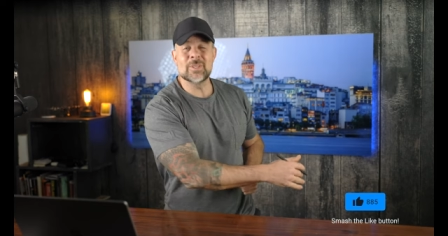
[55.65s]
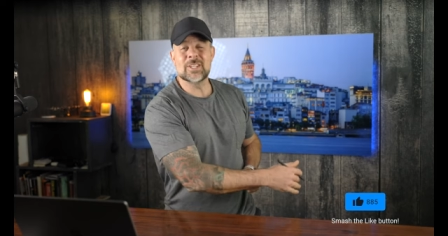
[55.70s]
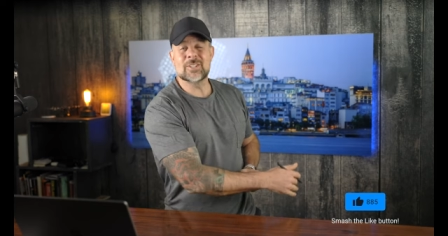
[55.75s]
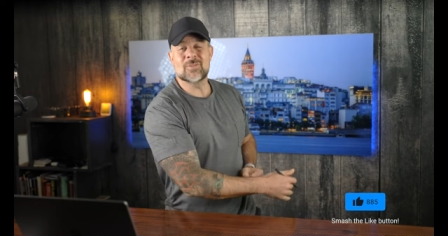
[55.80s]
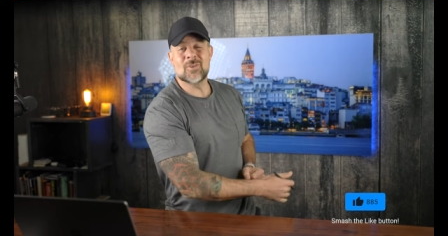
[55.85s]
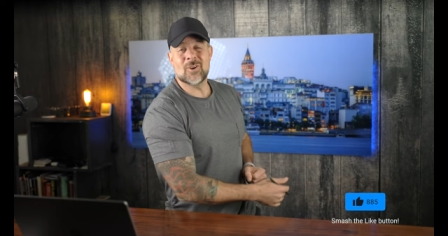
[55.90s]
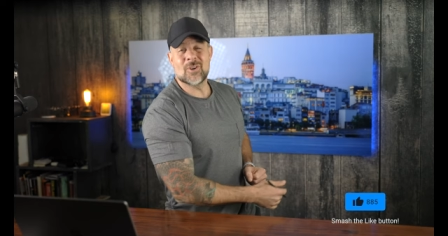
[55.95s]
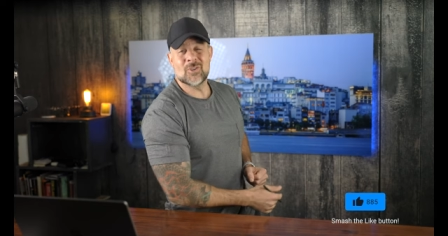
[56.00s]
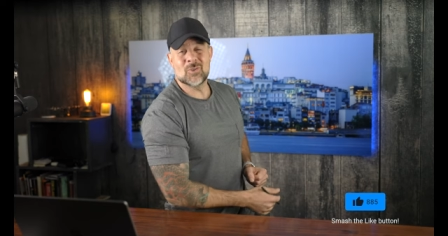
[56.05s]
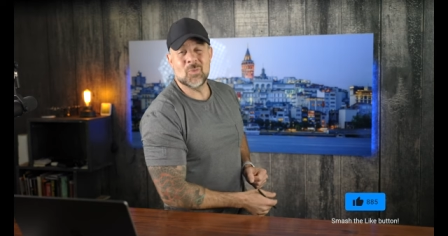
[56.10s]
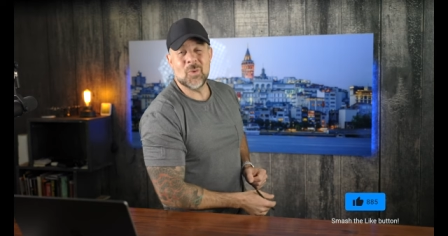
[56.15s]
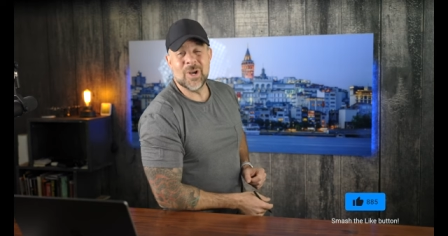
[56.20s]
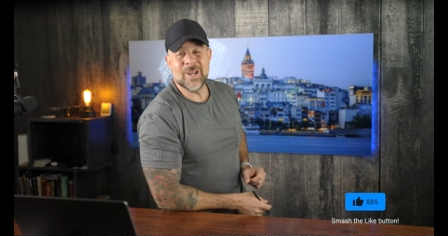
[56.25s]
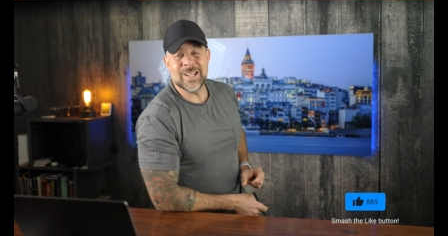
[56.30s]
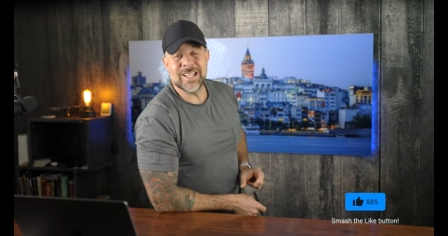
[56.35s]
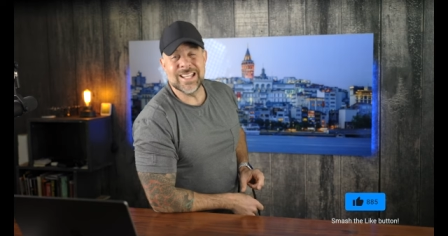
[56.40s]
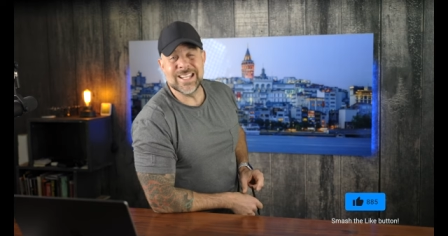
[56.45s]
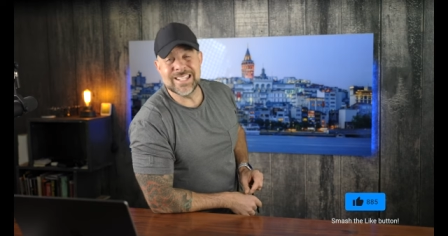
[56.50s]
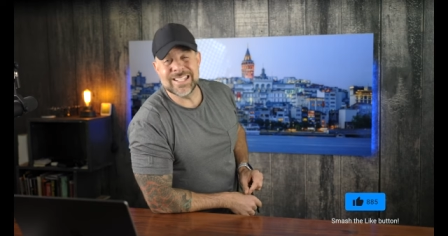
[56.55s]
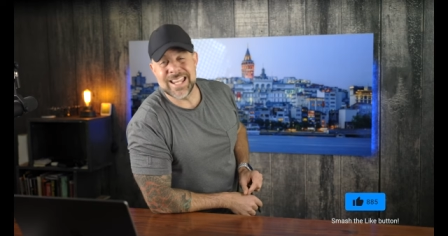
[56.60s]
as far as
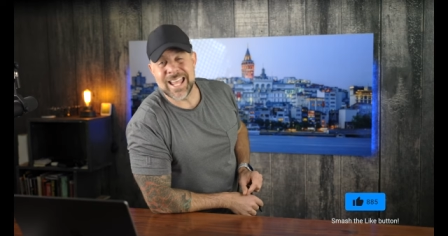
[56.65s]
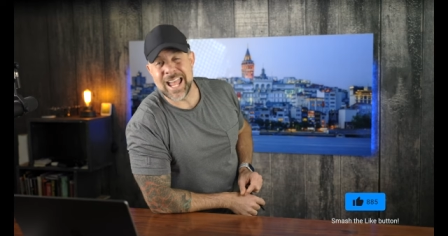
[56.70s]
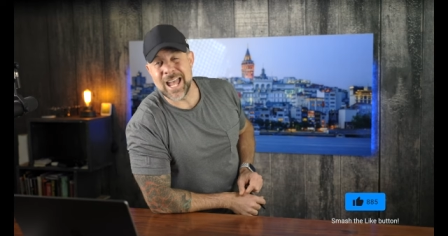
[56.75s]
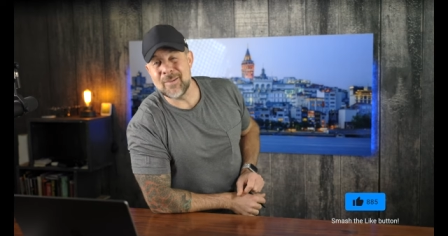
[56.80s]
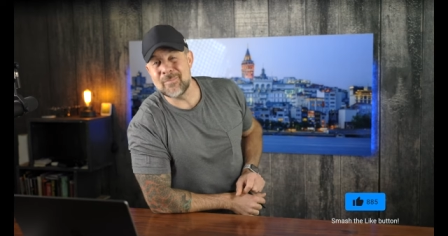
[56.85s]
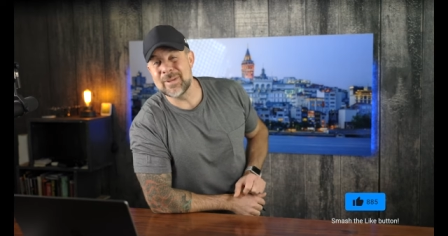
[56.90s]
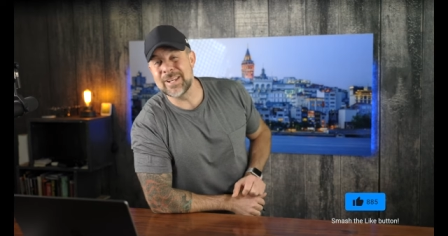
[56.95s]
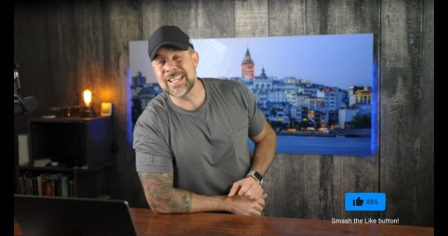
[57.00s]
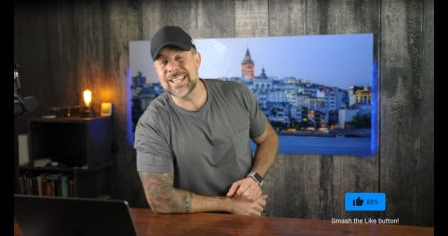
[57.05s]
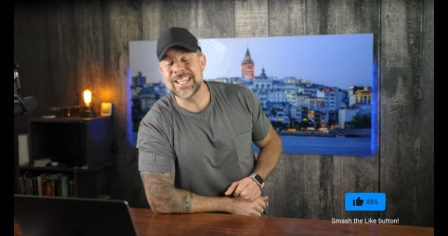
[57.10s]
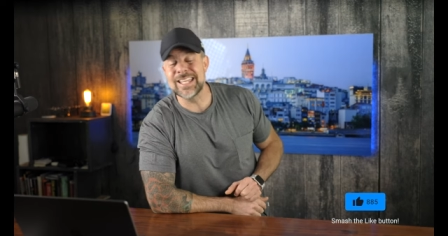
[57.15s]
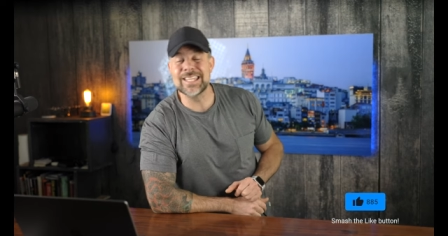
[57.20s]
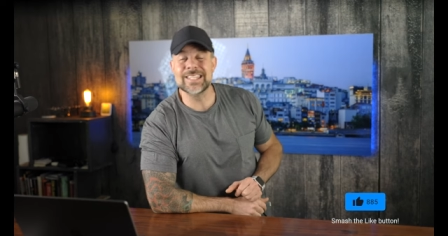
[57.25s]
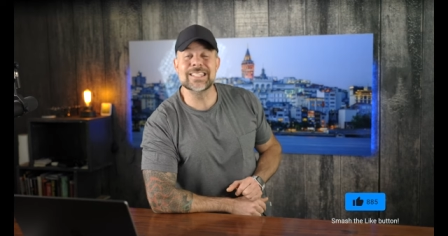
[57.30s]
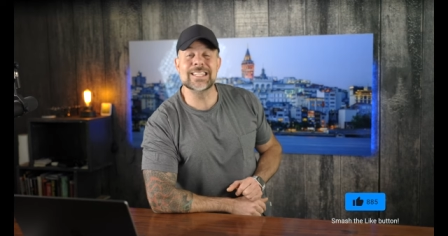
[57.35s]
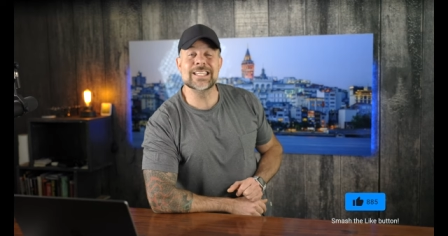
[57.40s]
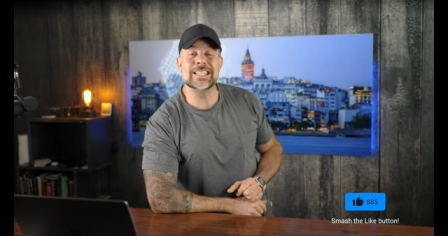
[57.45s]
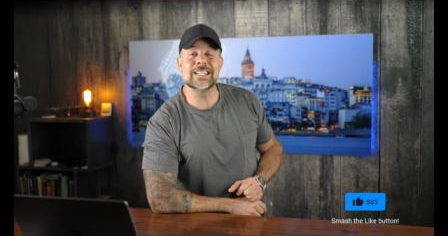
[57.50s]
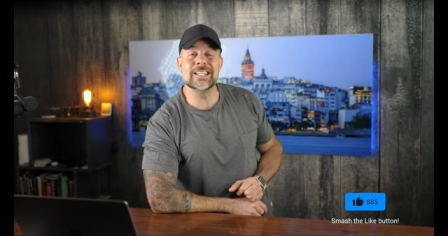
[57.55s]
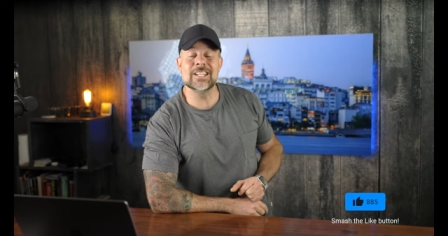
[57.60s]
what is happening in
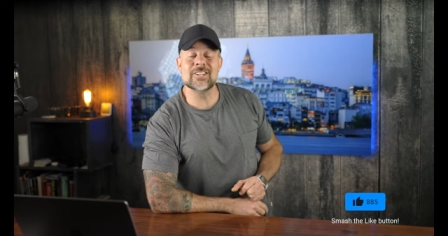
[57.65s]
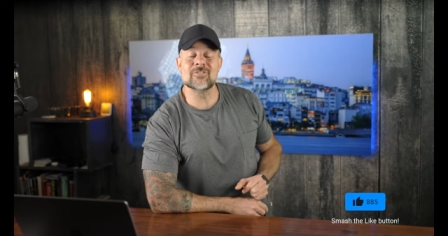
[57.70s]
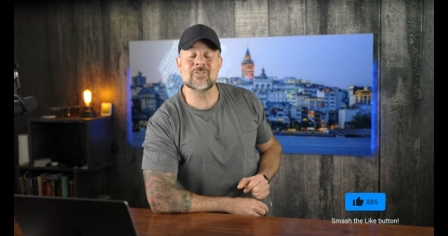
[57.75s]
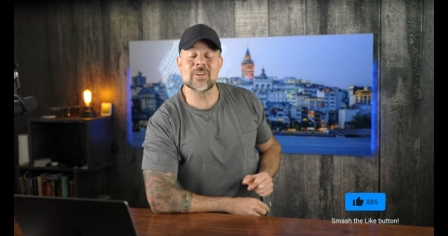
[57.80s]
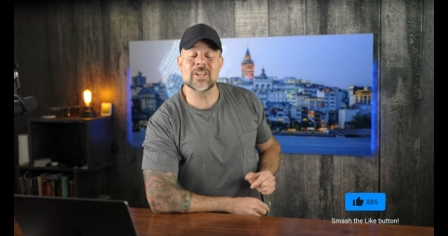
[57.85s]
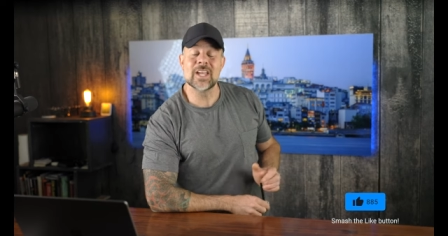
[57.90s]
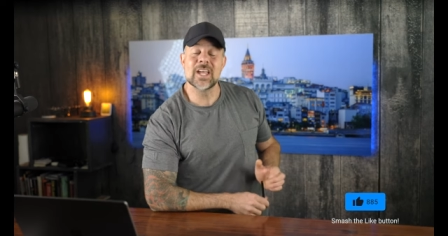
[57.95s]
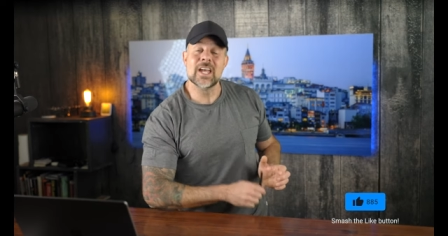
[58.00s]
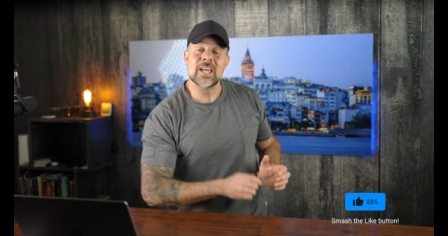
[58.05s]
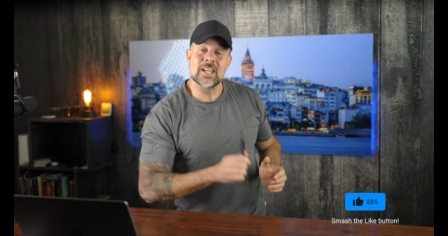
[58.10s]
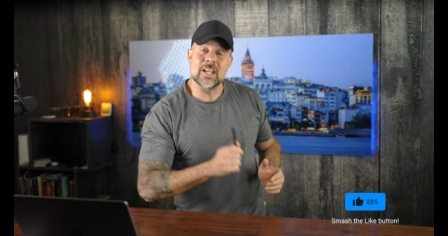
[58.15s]
the industry.